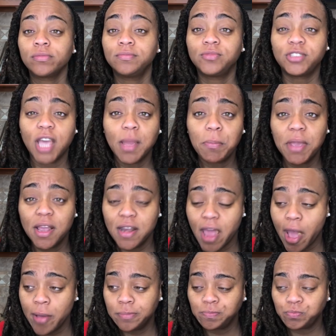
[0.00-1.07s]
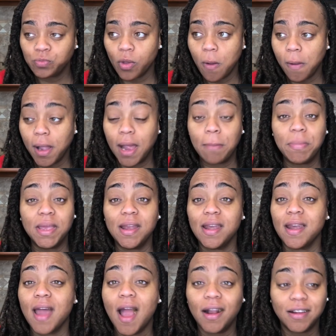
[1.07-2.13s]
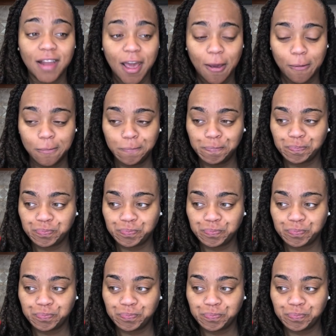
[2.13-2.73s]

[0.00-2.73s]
take me a nap, and be knocked out